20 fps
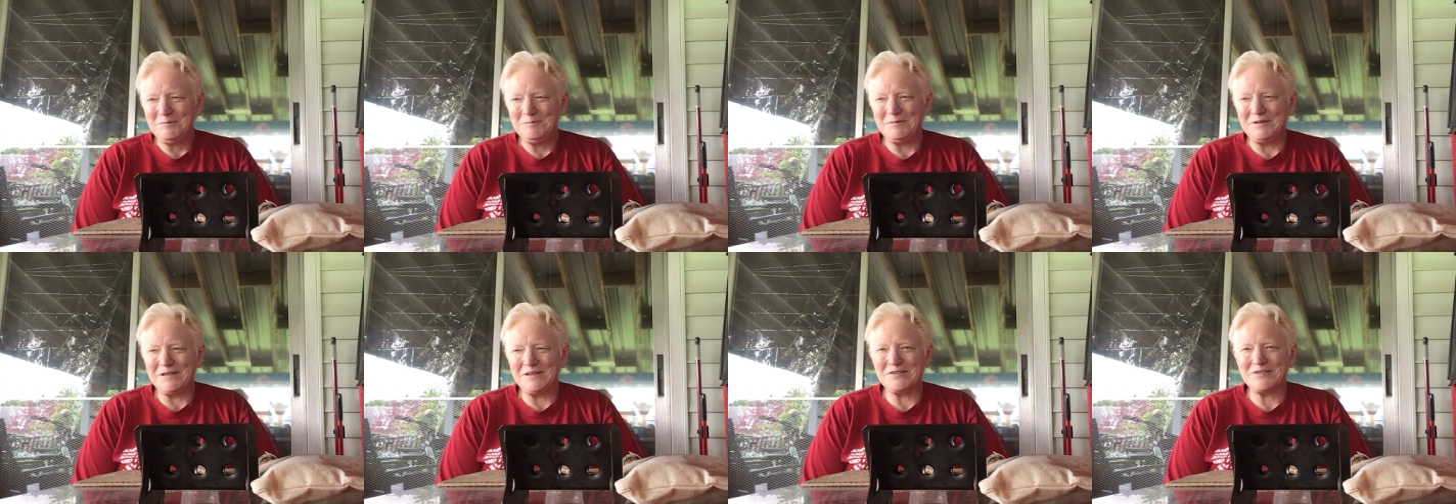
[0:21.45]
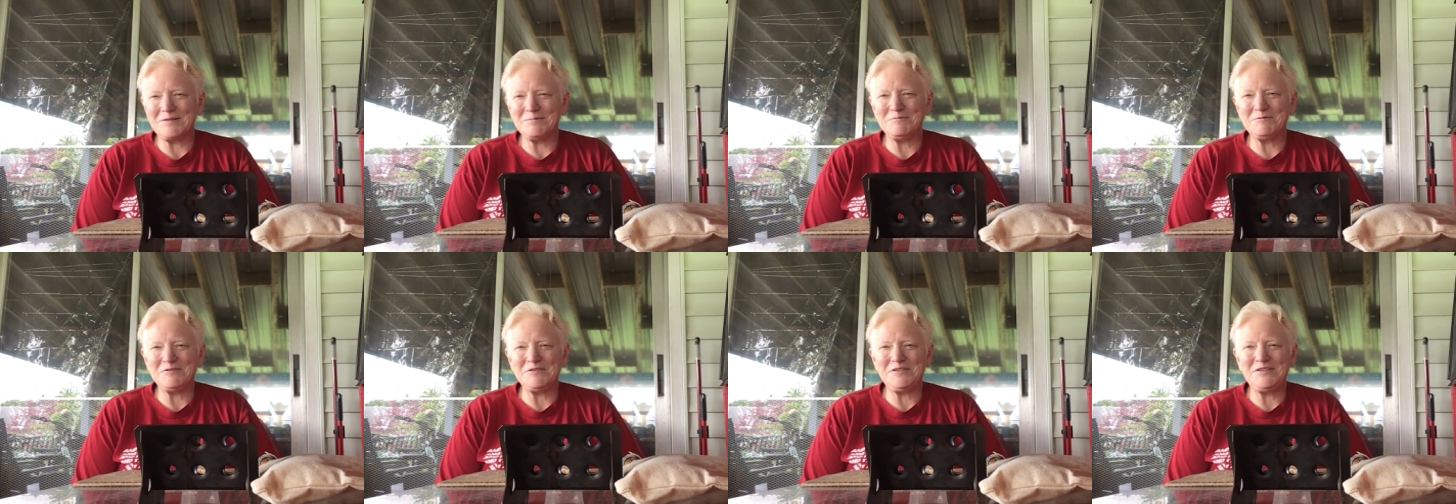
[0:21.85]
because
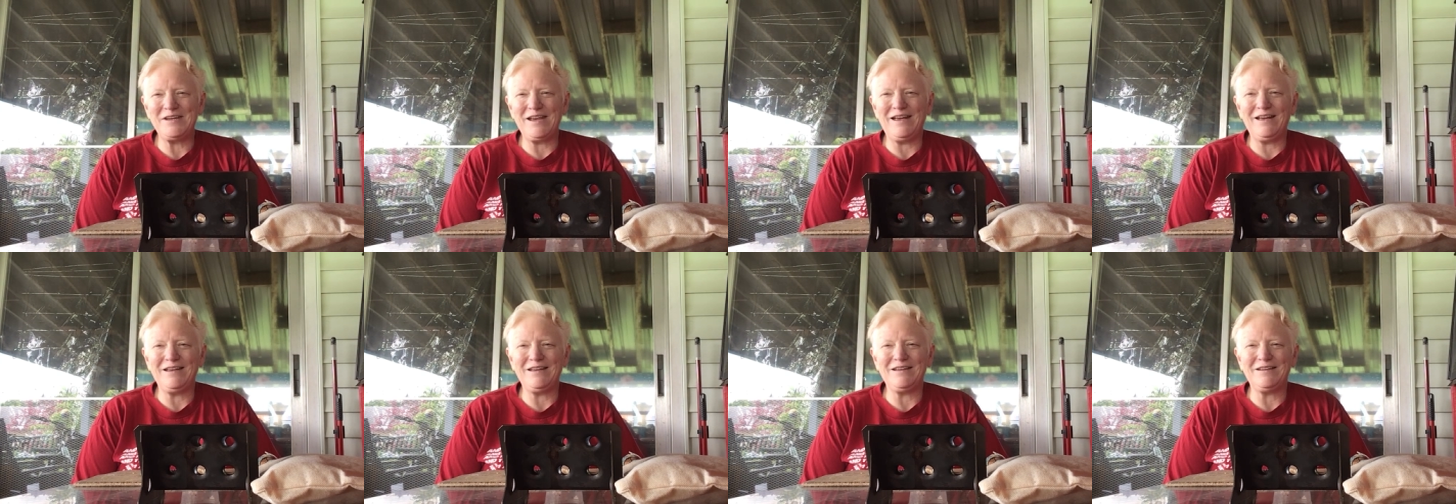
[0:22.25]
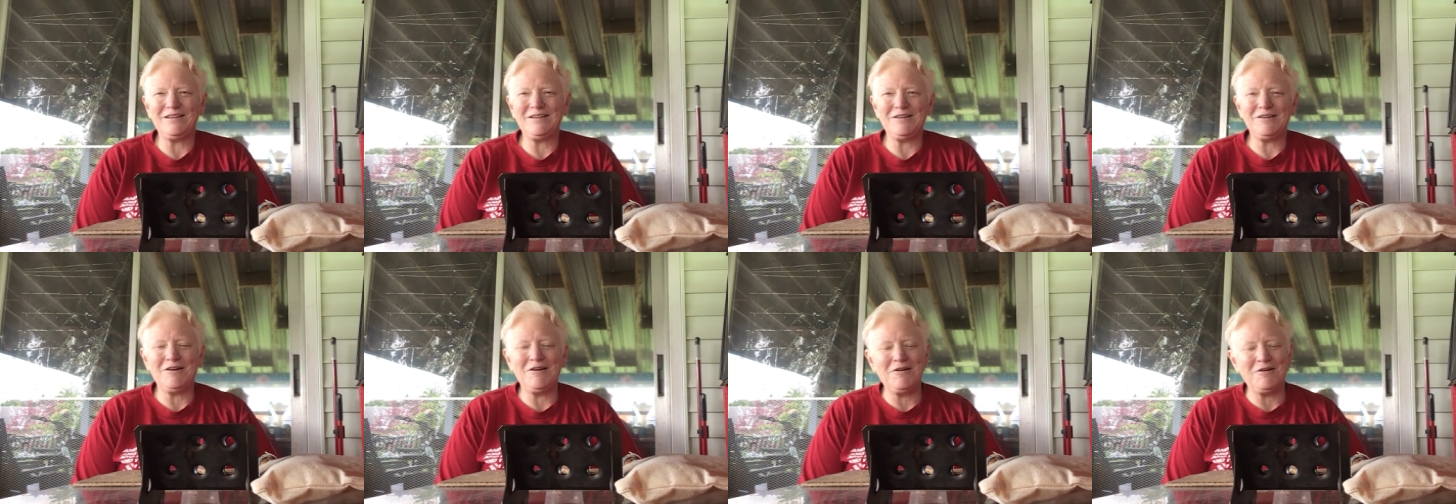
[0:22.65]
I'm gonna tell
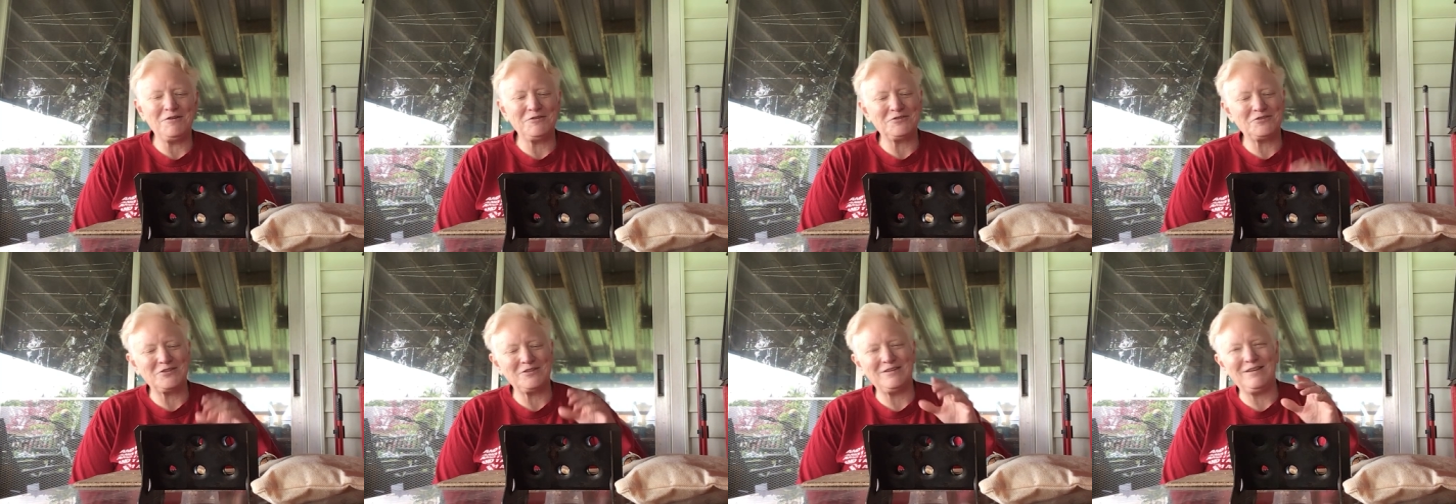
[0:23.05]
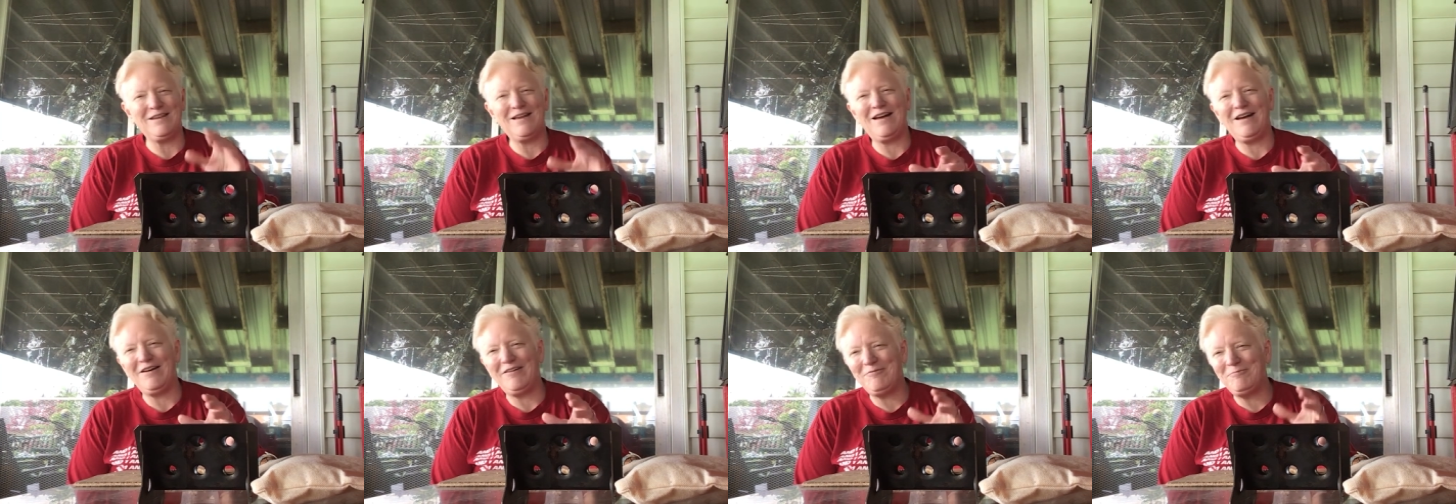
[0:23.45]
you, y'all's
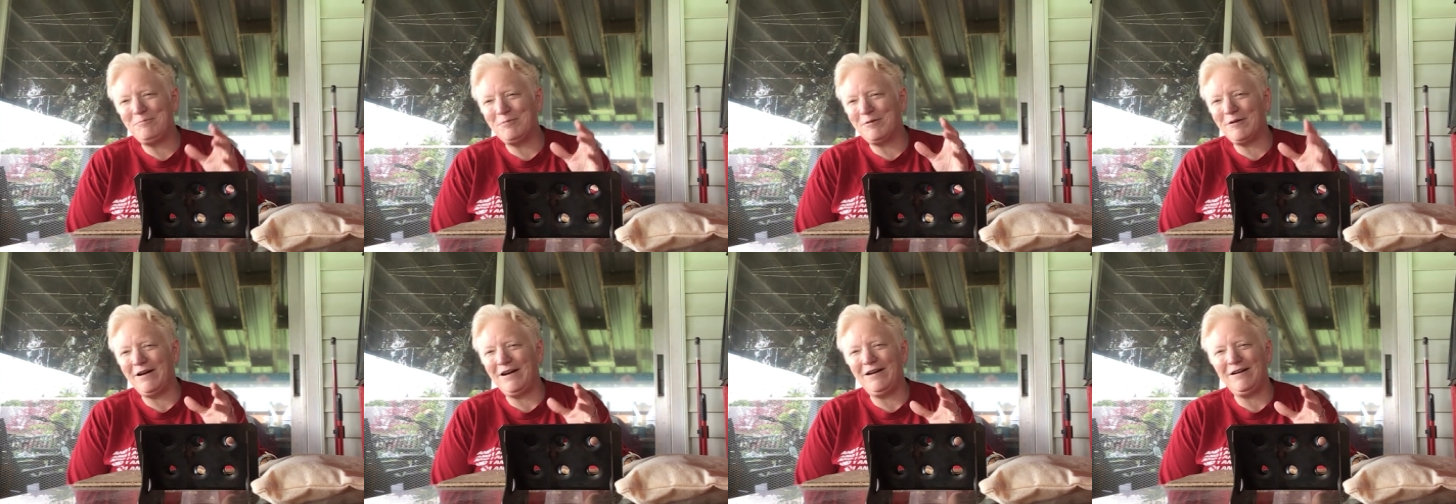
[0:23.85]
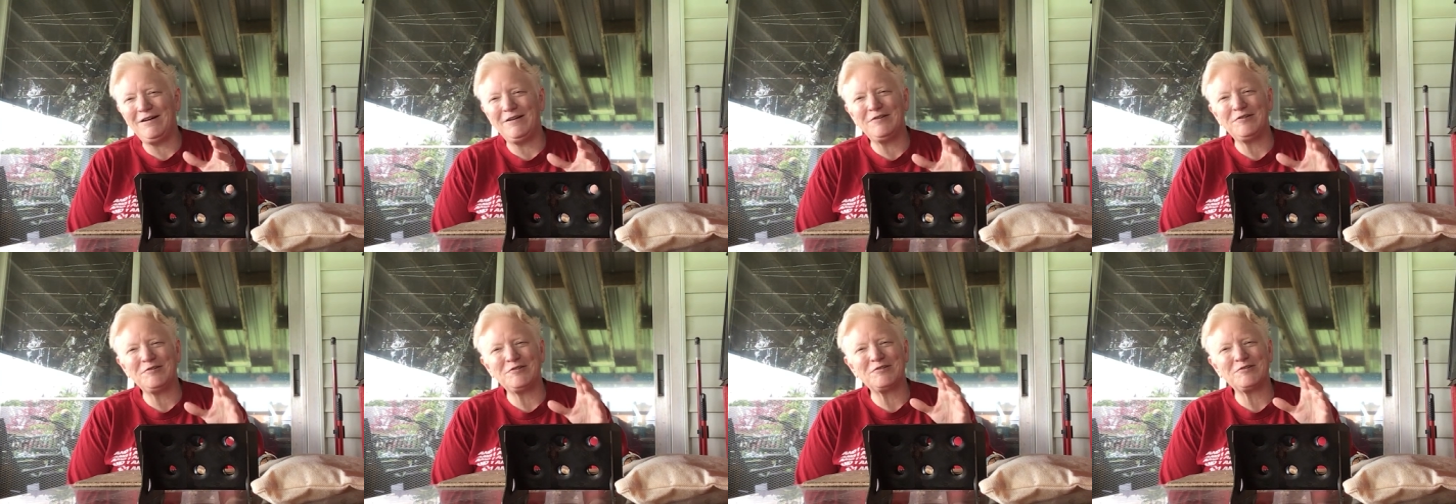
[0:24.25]
love,
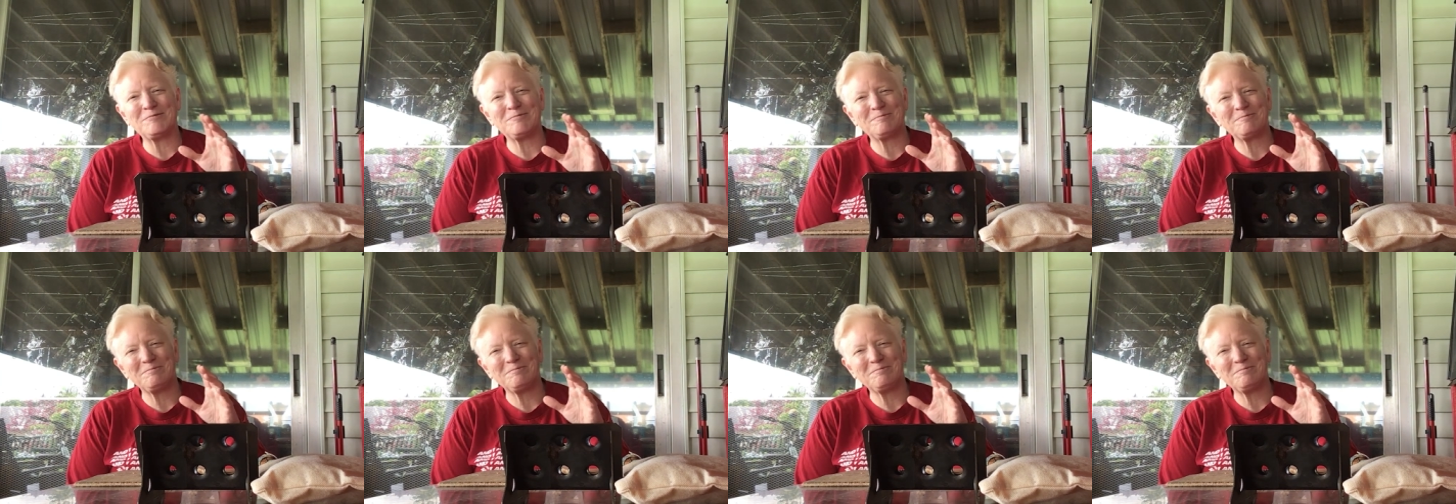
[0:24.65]
prayers,